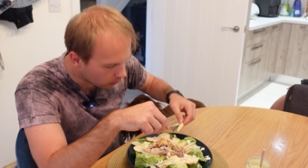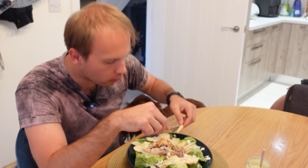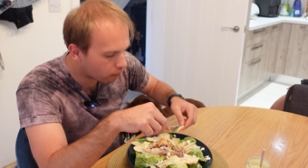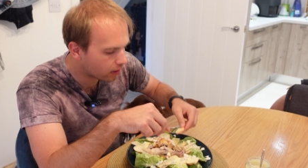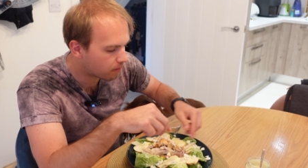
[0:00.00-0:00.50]
the
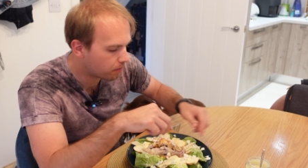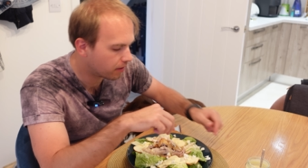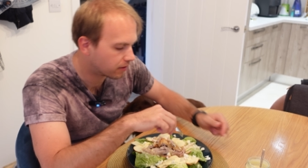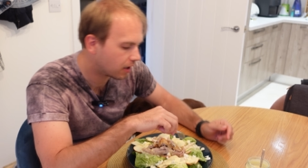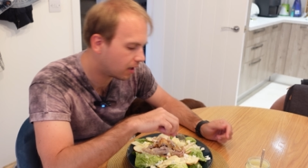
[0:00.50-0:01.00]
crisp and
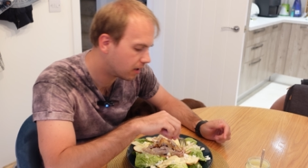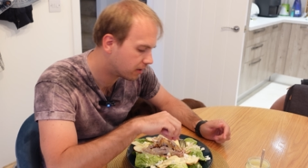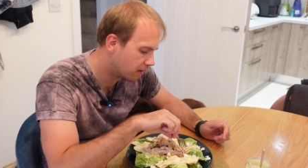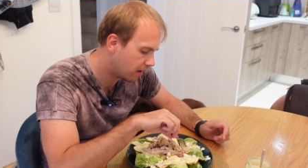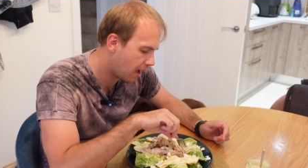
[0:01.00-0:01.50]
the
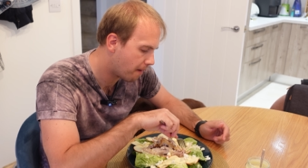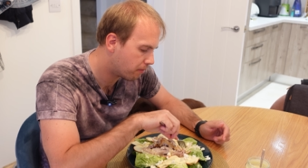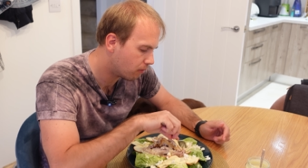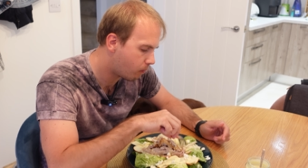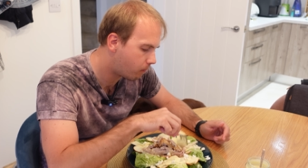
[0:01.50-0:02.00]
tart of the
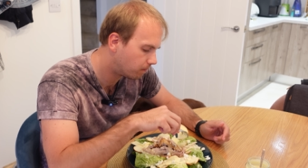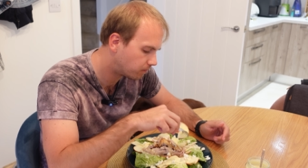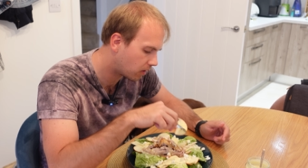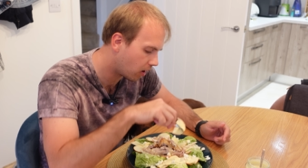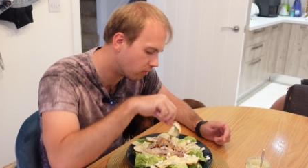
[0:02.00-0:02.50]
apple
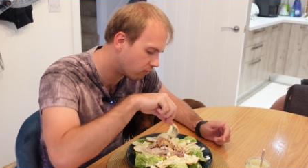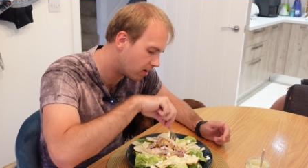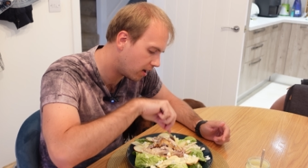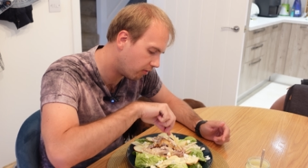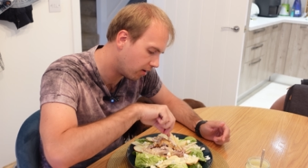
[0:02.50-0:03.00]
goes
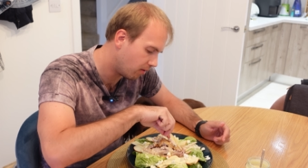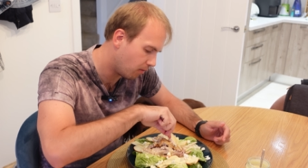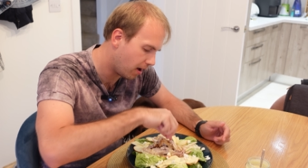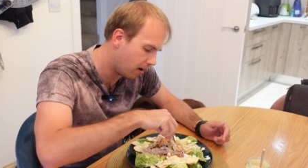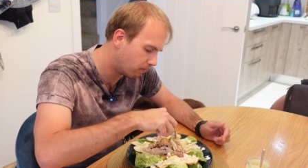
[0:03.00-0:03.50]
really, really
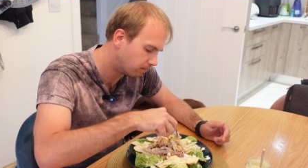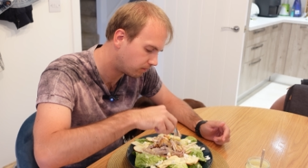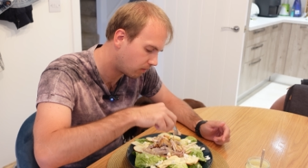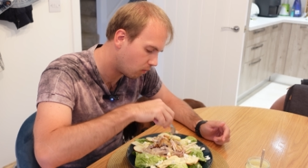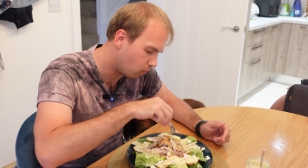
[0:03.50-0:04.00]
well
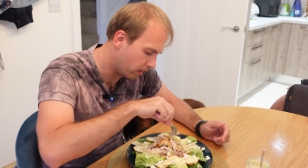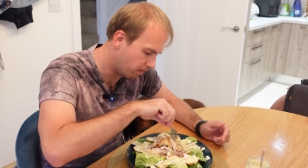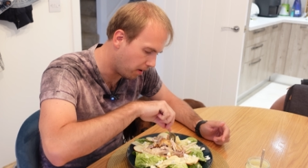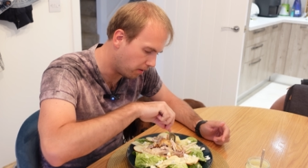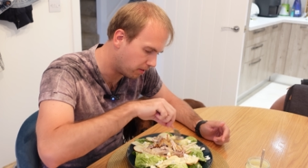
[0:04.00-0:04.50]
with
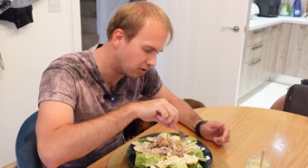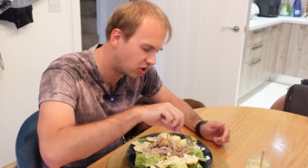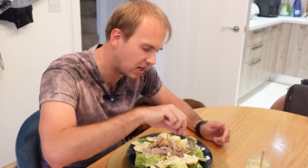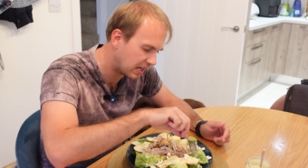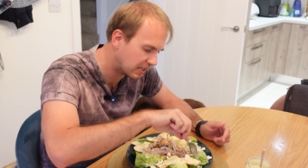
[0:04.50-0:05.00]
both the
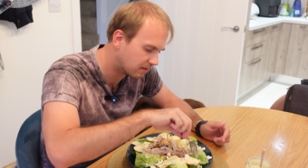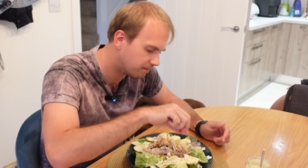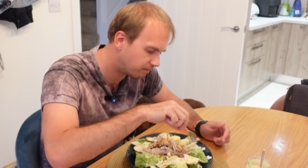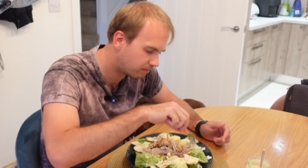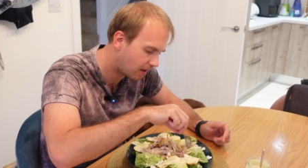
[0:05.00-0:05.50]
cheese
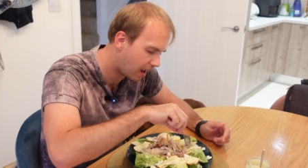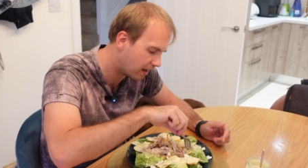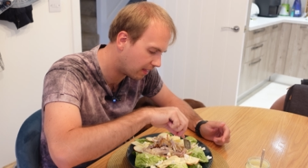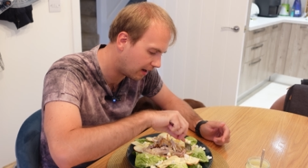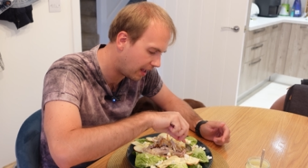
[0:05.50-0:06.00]

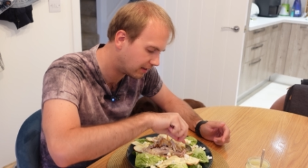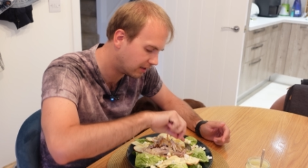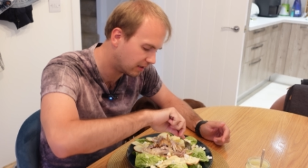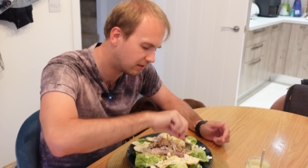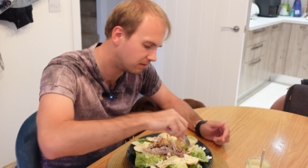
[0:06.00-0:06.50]
and the
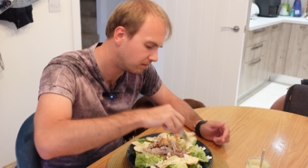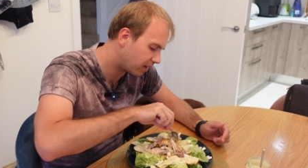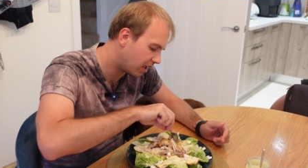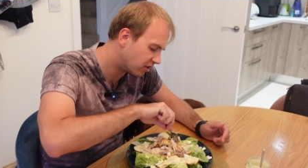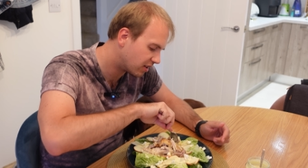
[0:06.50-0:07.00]
lettuce.
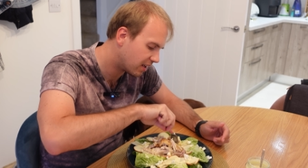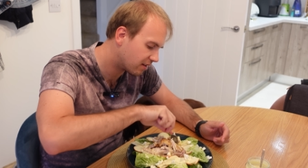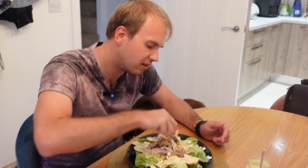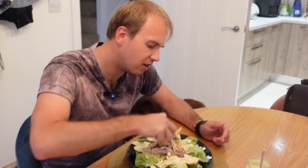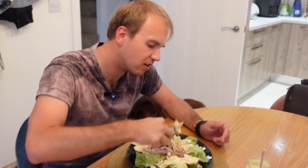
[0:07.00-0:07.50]
It just has
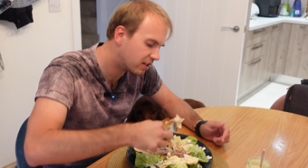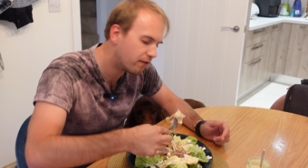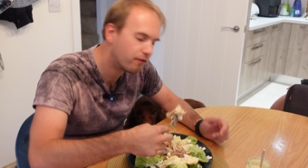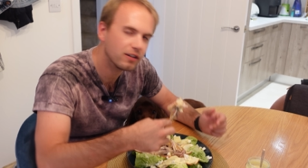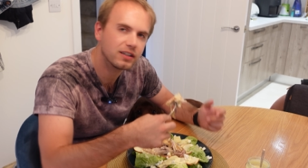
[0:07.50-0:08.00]
a lot of
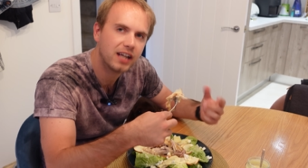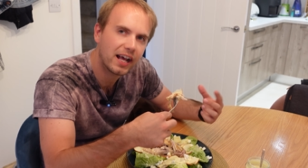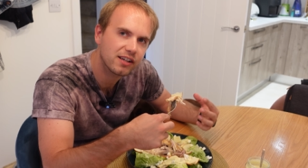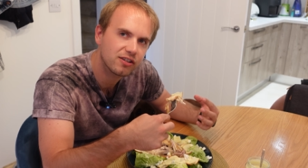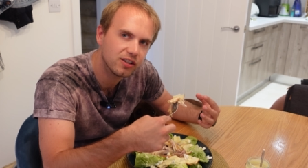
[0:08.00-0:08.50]
different
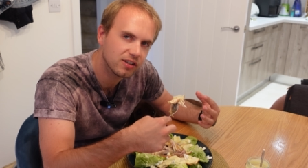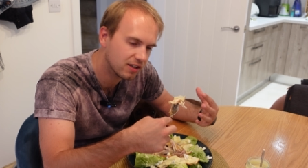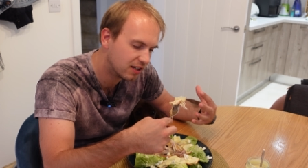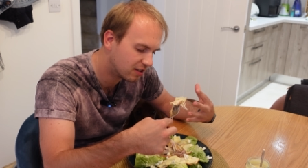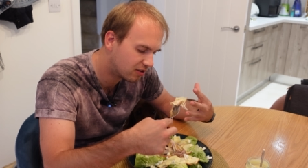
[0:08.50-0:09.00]
textures
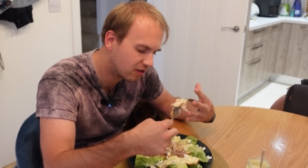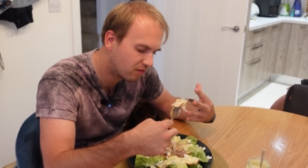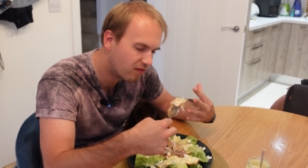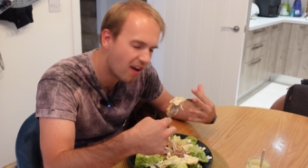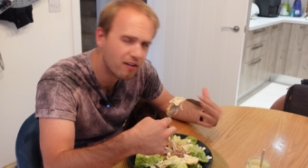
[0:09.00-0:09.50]
and it's just
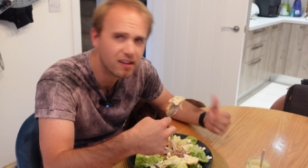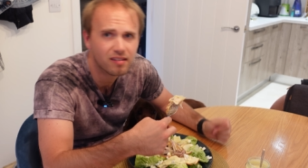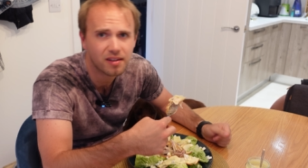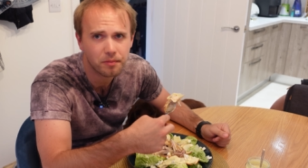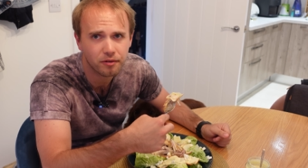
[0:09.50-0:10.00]
very
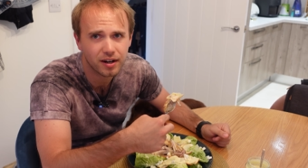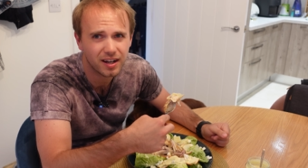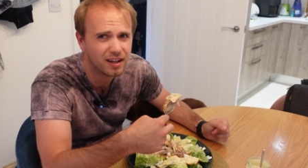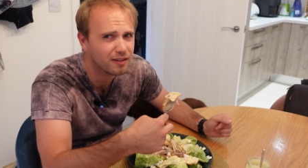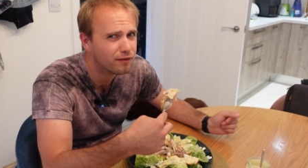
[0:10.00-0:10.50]
summery
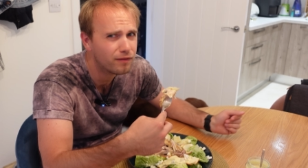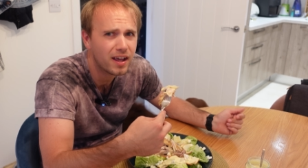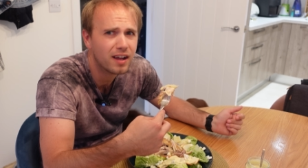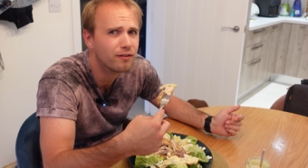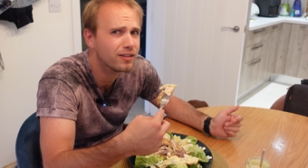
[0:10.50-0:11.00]
and
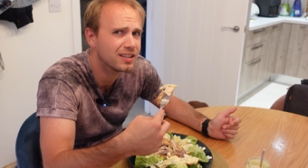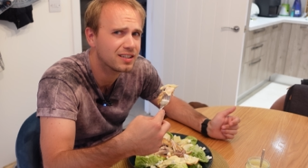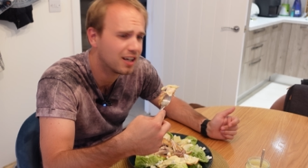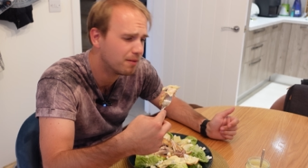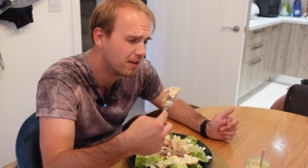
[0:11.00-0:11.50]
fitting for this
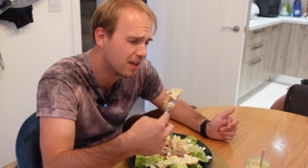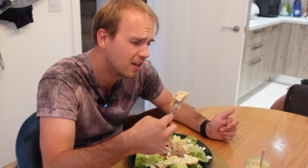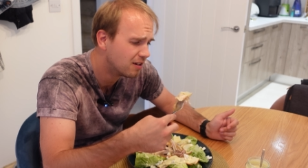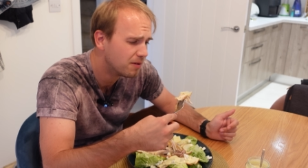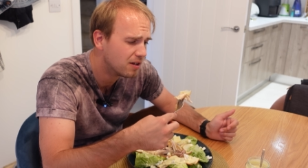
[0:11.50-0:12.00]
time of year,
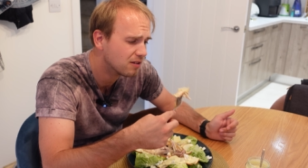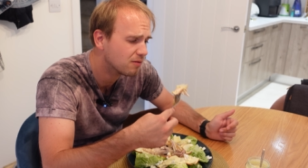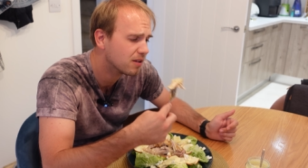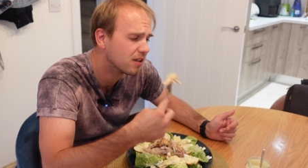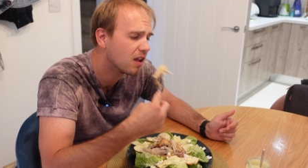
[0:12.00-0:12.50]
to be honest
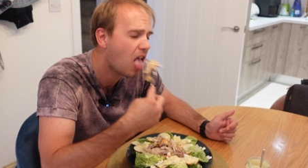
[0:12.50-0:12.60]
with you.